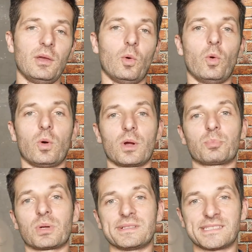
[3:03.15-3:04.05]
or
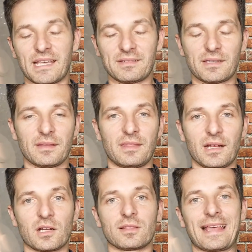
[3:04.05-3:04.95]
present
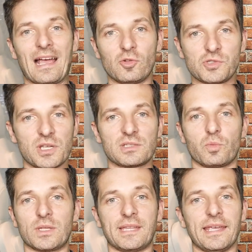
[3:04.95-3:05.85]
their lounges,
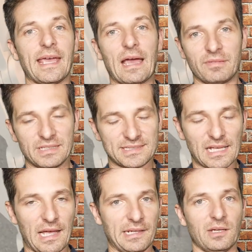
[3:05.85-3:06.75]
what they have
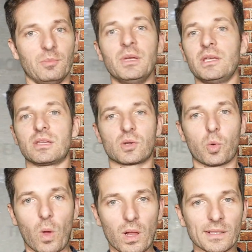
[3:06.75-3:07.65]
inside them, the
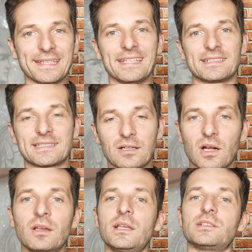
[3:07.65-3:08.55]
quality,
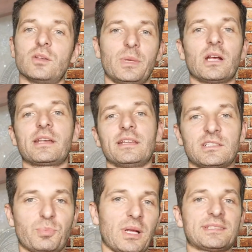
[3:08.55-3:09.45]
etc. So American
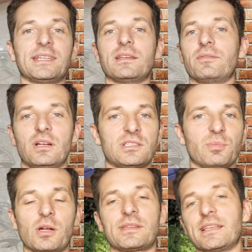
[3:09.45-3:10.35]
Express did a very
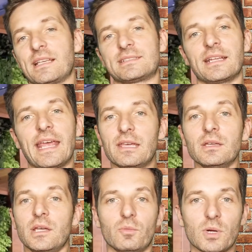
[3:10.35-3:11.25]
smart thing. They said, hey,
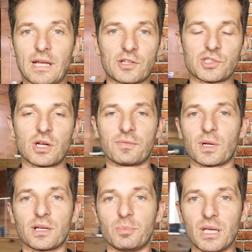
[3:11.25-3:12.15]
we're not sure if we're
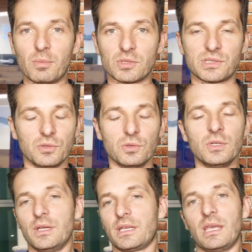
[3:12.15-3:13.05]
going to be able to
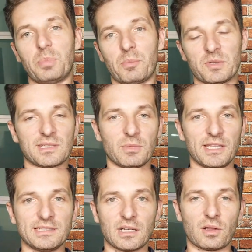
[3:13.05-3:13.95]
keep up with some of
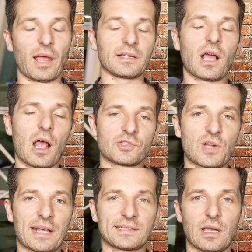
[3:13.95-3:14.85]
these airline
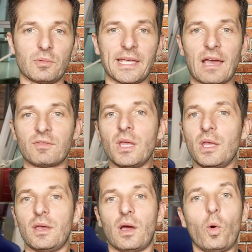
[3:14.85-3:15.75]
contracts that we have,
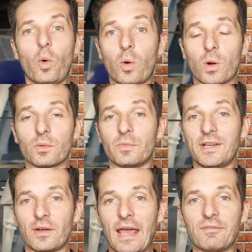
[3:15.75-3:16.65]
or we
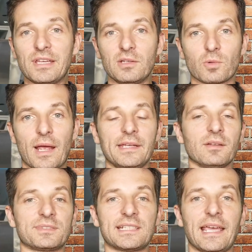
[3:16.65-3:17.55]
don't have any right
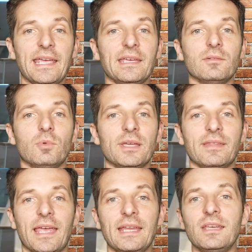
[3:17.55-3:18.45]
of say
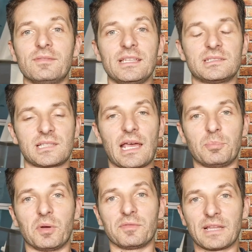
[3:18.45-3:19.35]
with any of these
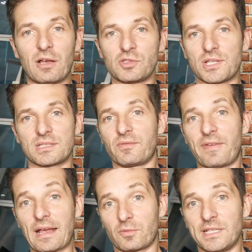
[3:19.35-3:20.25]
type of lounges. In
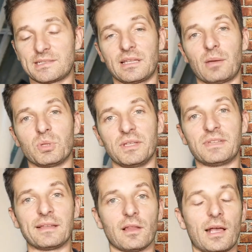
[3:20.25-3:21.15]
fact, recently I believe
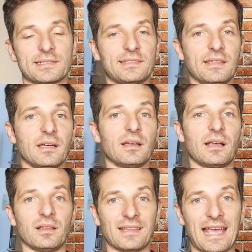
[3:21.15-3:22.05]
they lost the
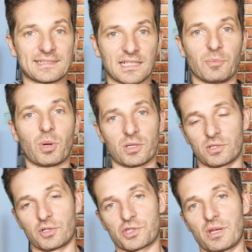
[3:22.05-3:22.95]
Alaska
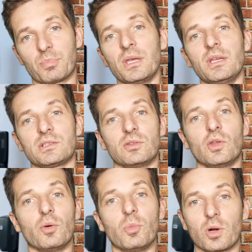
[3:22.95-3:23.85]
partnership, so
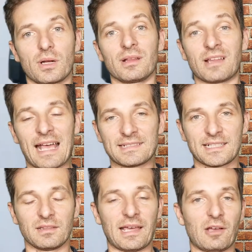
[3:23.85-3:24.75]
no more
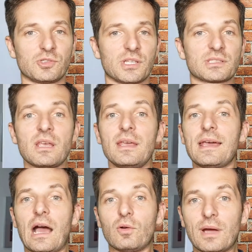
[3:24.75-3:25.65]
Alaska lounges.
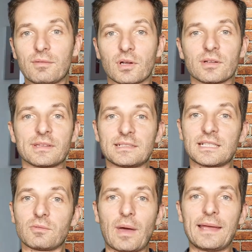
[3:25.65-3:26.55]
However, they
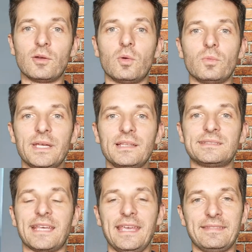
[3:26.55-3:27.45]
said, why don't we
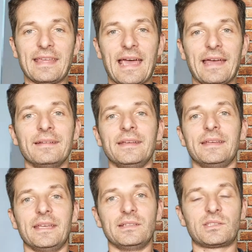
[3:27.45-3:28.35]
take that
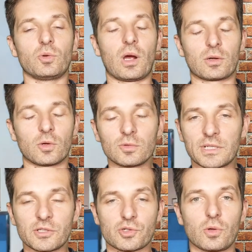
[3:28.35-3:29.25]
into our own
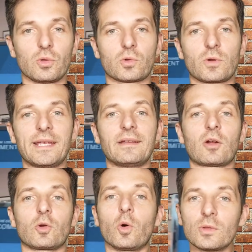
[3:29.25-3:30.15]
control, create
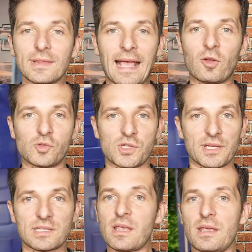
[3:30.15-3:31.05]
our own
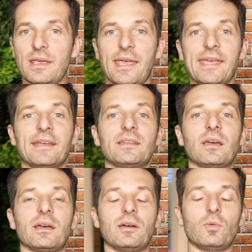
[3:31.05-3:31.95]
lounges, and
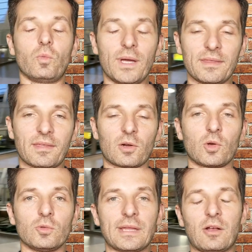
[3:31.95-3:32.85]
with our
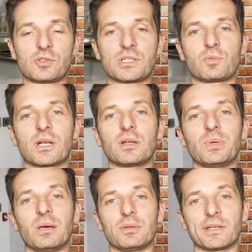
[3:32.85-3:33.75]
own lounges, we're going to
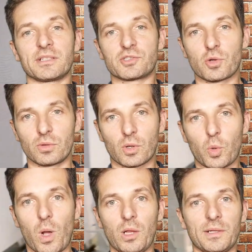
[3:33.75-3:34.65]
be able to control the
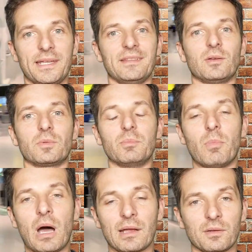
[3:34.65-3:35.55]
quality, the
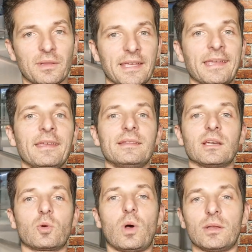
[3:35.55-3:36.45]
remodeling,
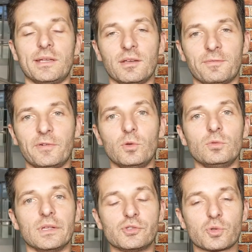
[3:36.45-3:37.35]
the quality of
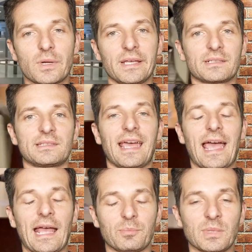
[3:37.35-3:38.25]
food, the drinks,
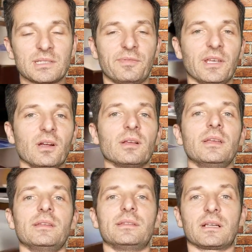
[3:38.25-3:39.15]
the atmosphere,
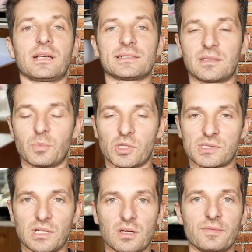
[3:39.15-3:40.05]
the customer
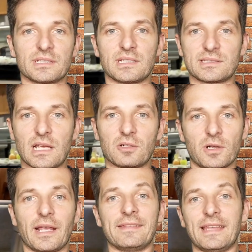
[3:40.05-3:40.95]
service,
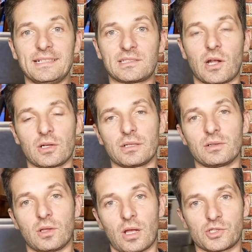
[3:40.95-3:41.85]
etc. And they started
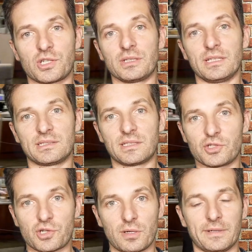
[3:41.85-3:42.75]
launching these
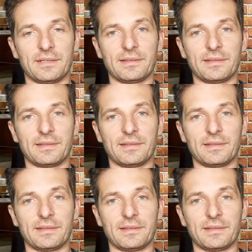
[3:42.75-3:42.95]
Centurion